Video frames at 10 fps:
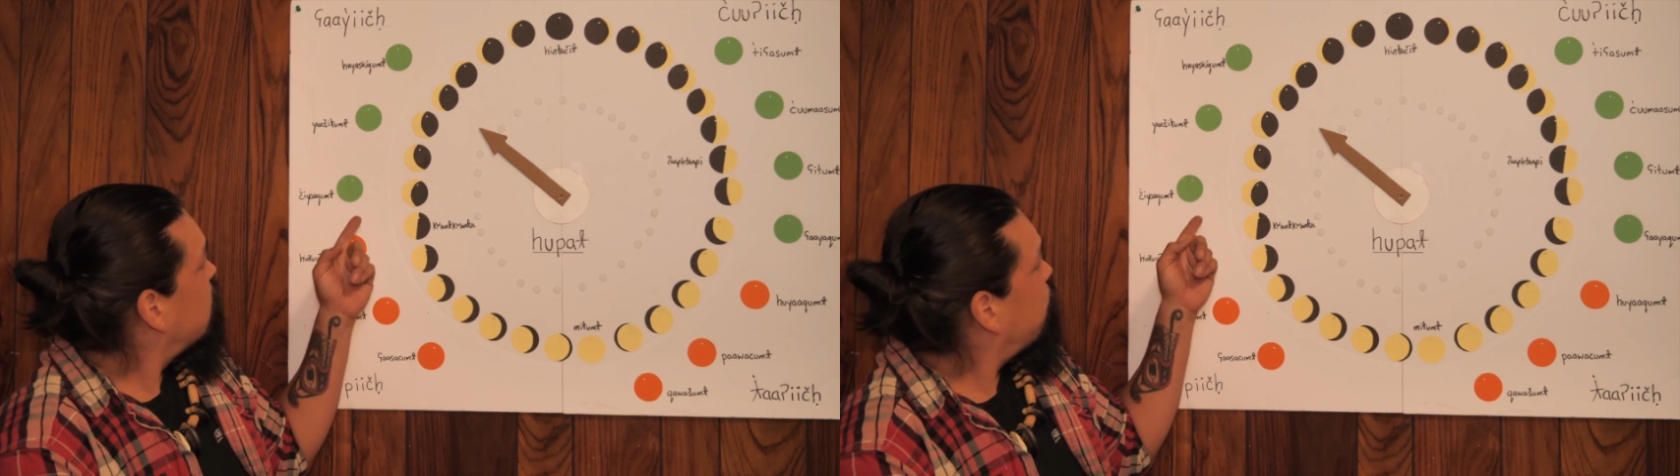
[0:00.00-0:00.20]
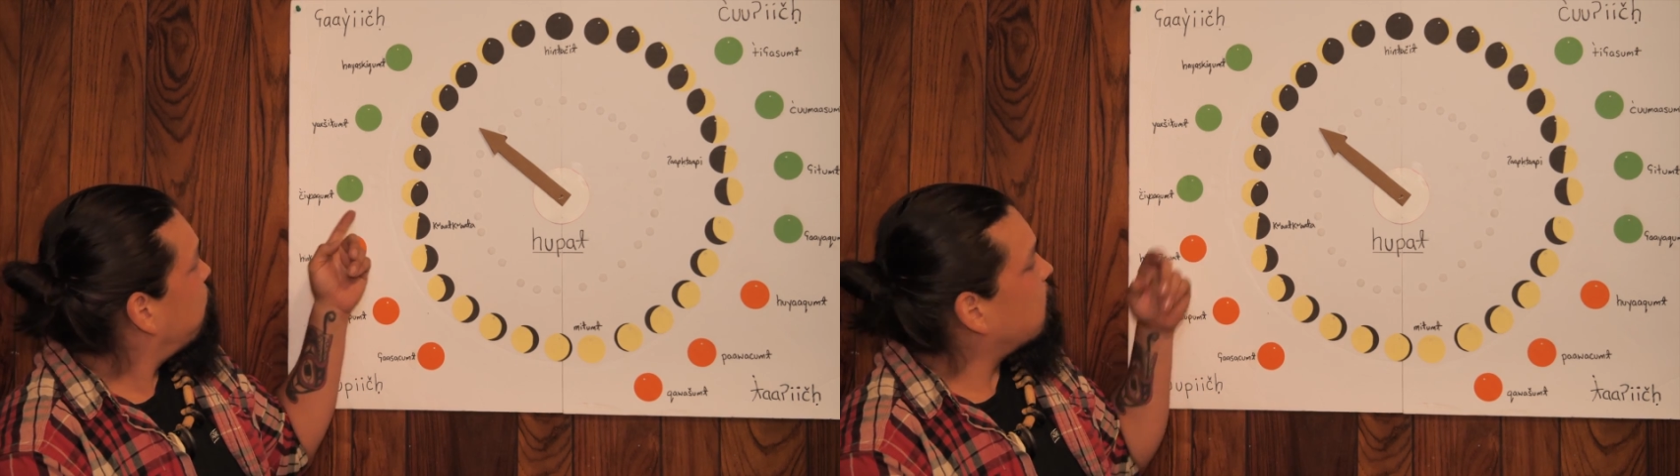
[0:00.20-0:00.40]

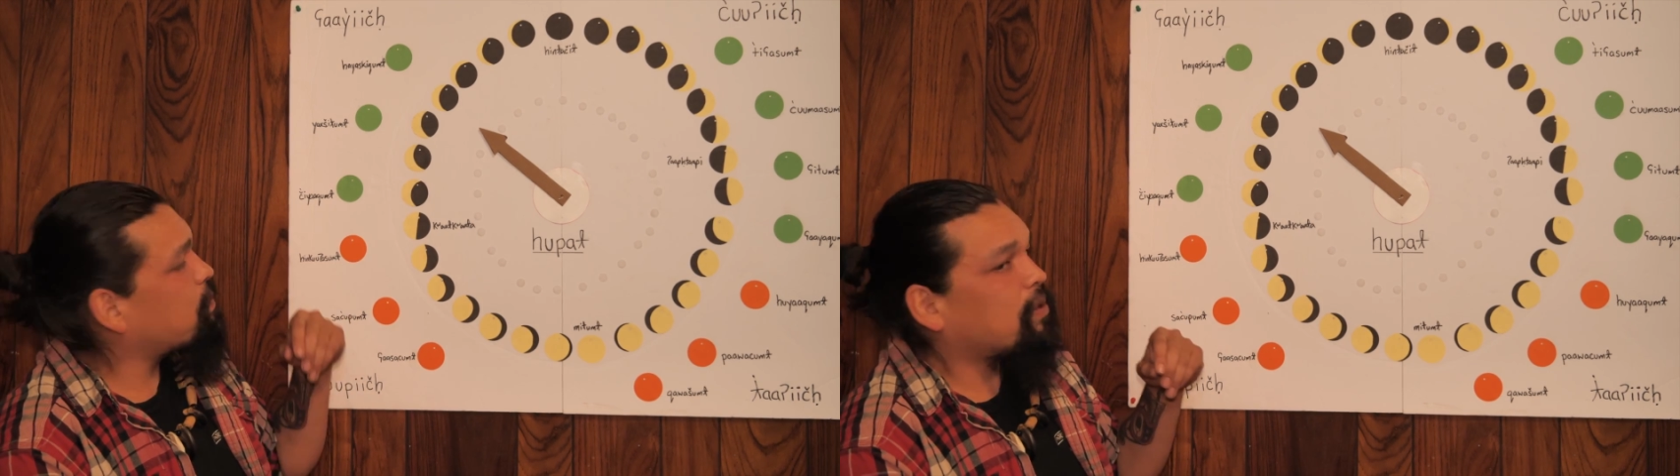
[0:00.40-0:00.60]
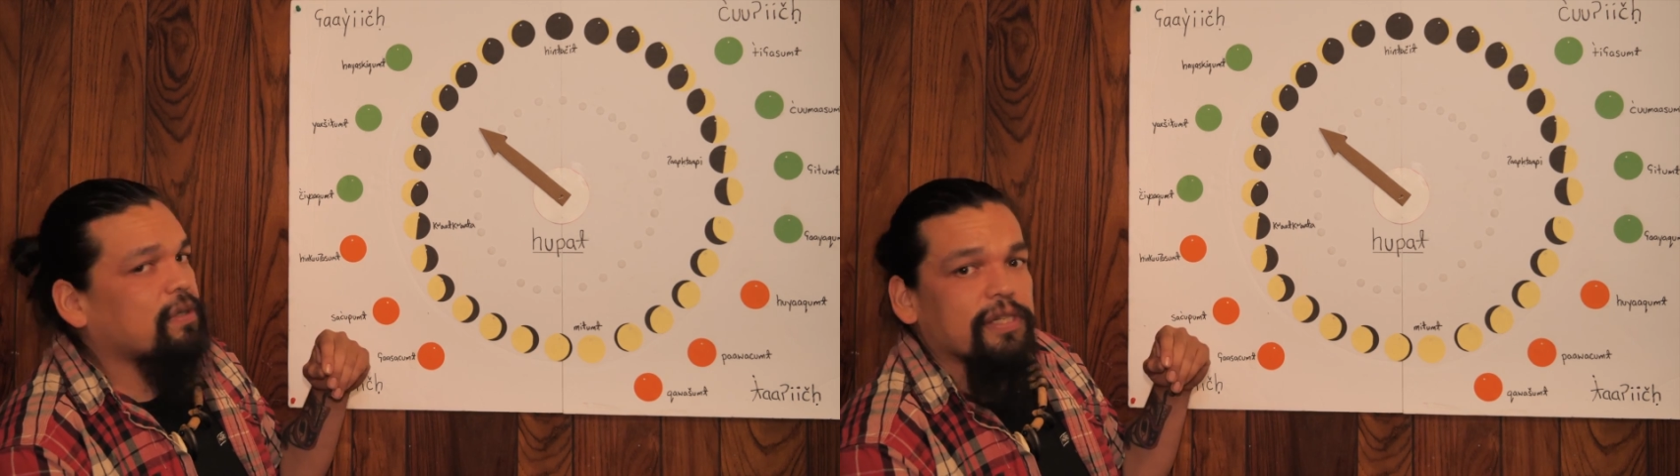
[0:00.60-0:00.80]
And the
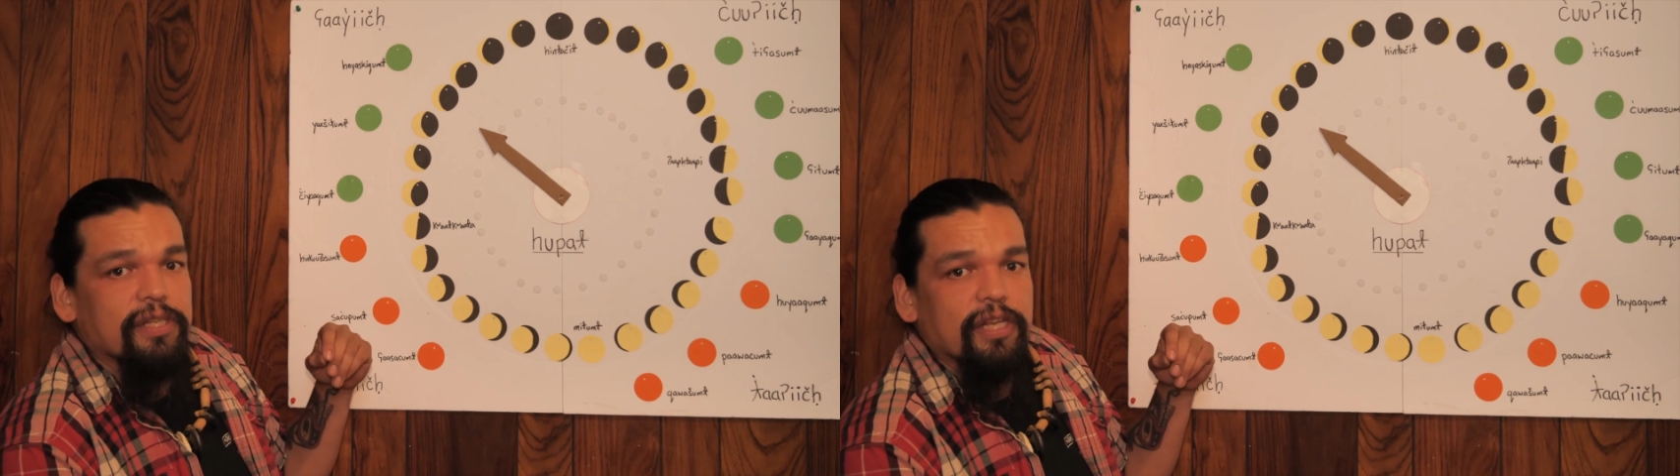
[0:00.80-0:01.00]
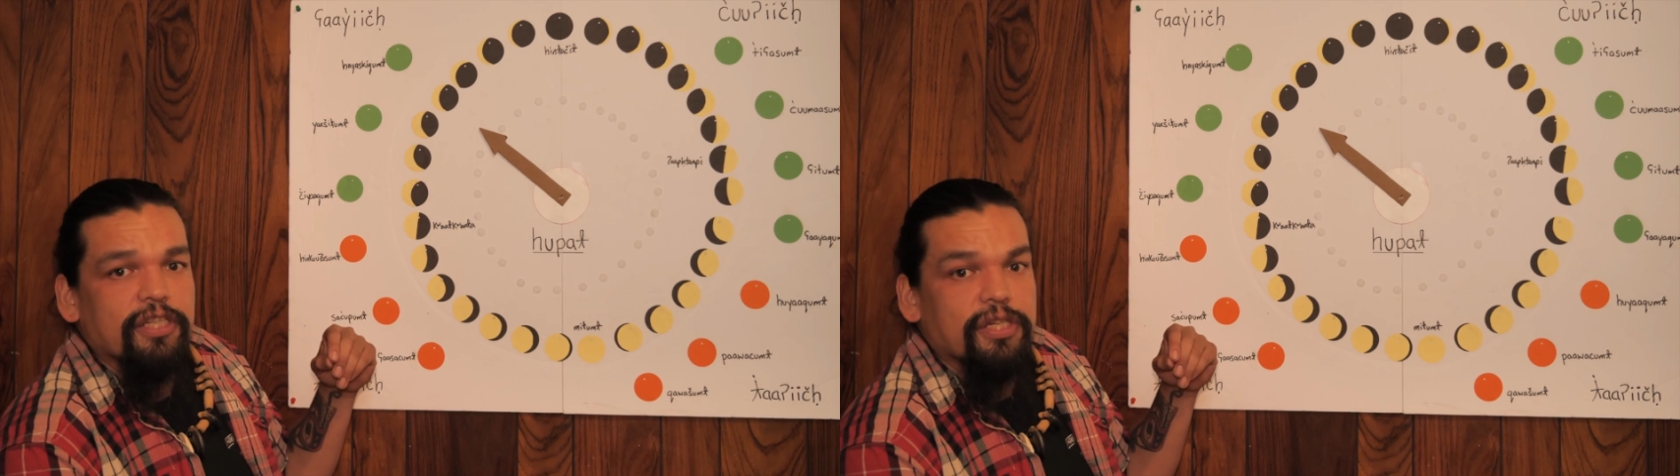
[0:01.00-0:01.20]
first moon
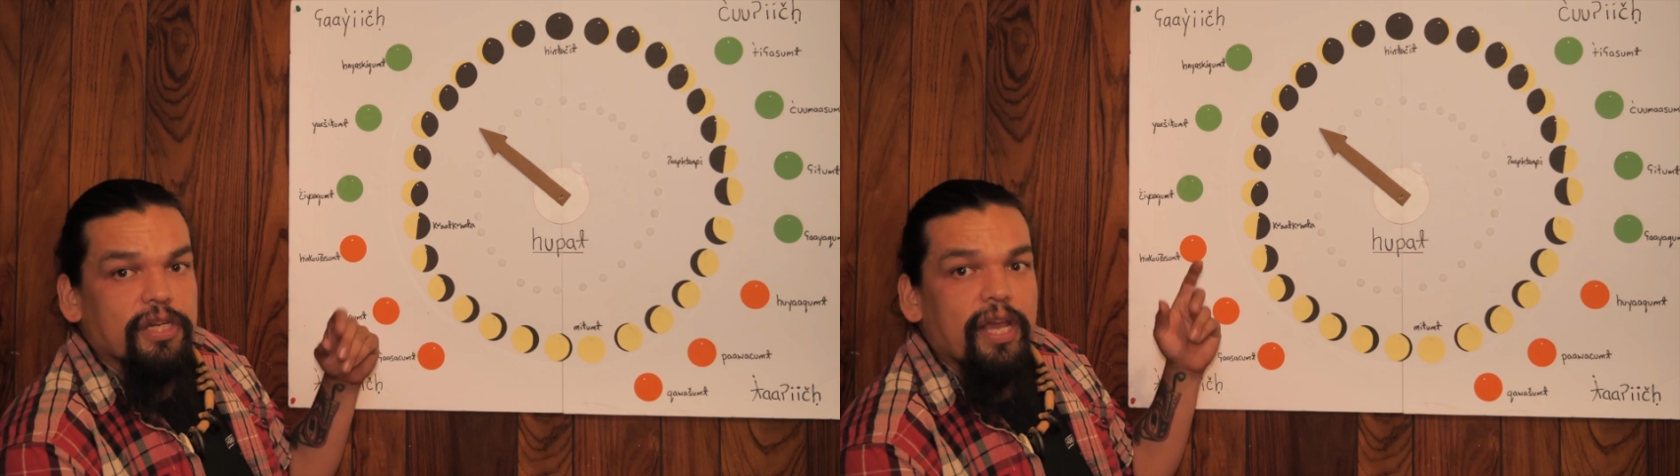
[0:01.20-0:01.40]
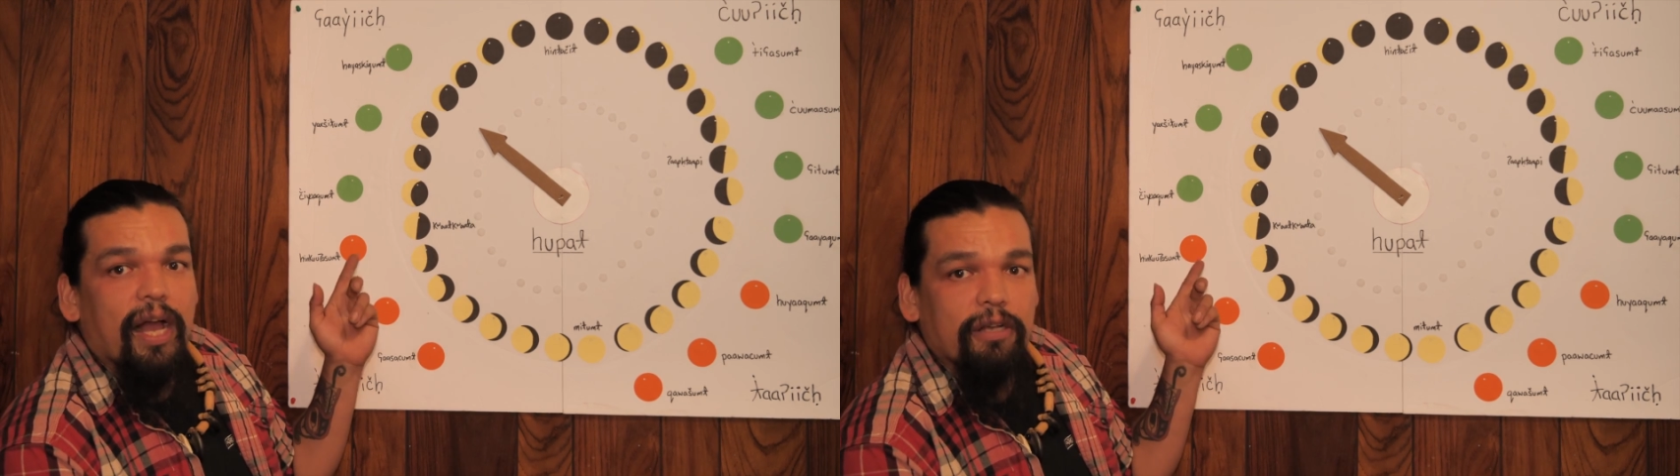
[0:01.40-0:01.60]
is
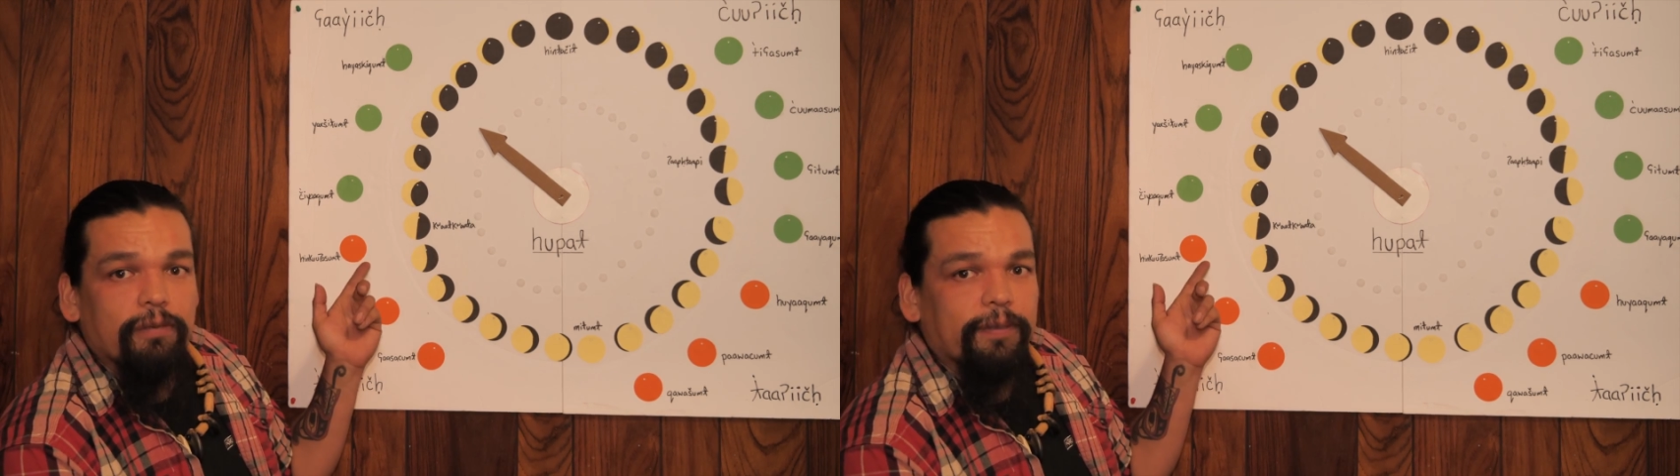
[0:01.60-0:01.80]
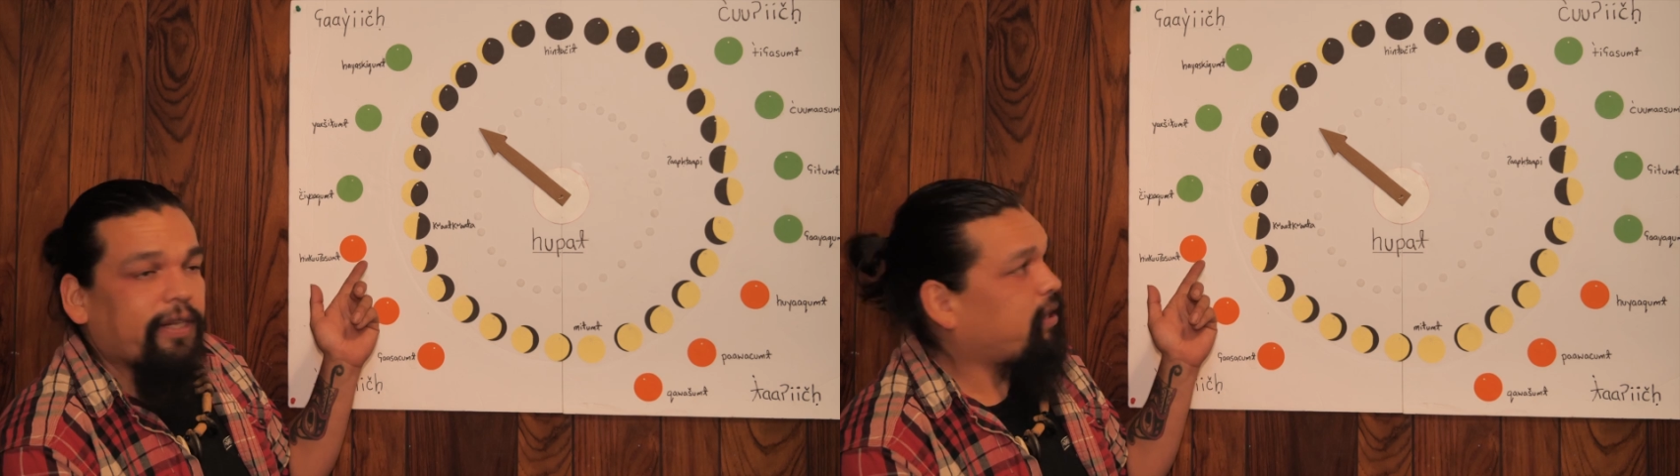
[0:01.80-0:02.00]

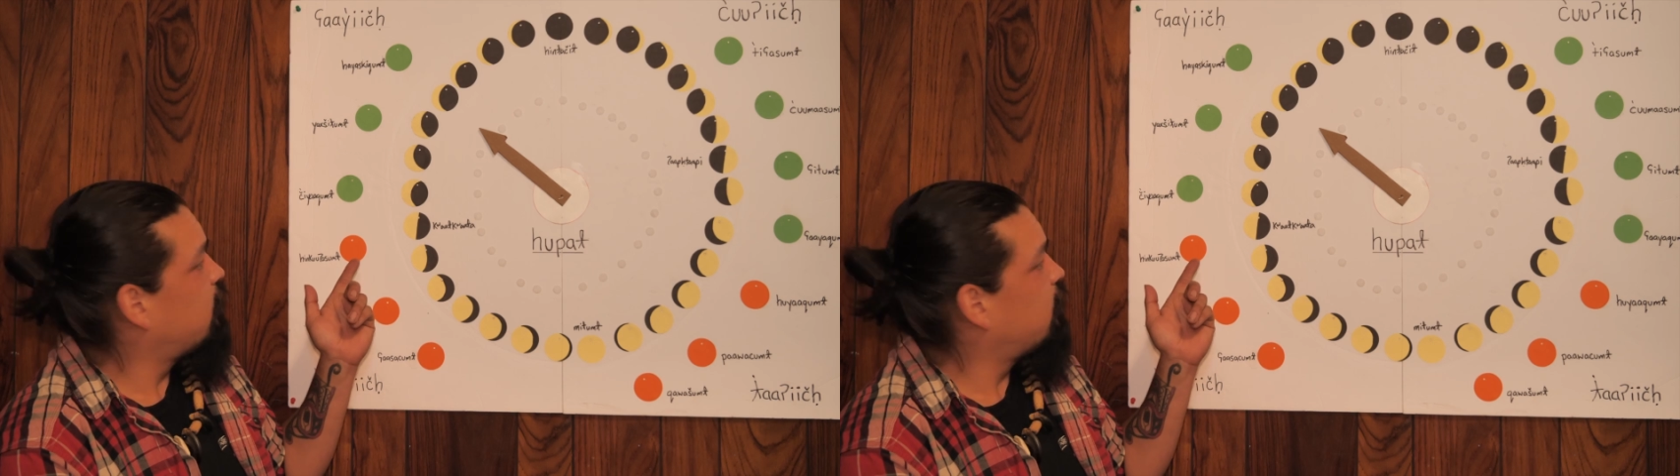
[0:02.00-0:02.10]
Cheakumt.